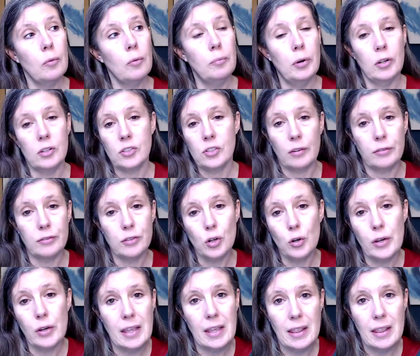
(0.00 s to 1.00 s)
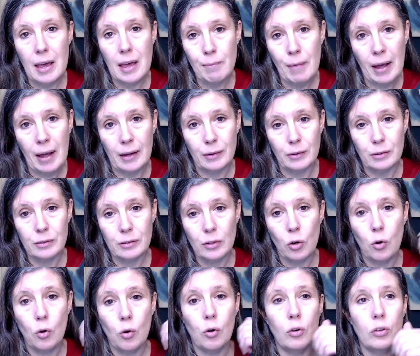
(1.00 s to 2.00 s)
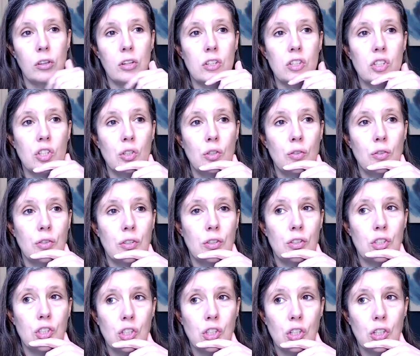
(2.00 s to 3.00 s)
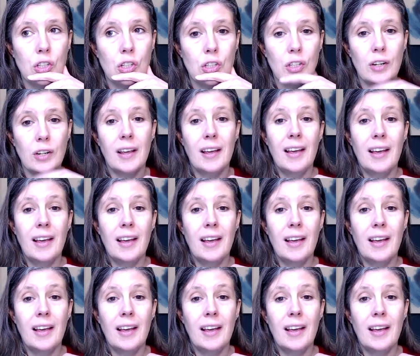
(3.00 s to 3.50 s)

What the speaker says: put a soft toy in their mouth, or that children shouldn't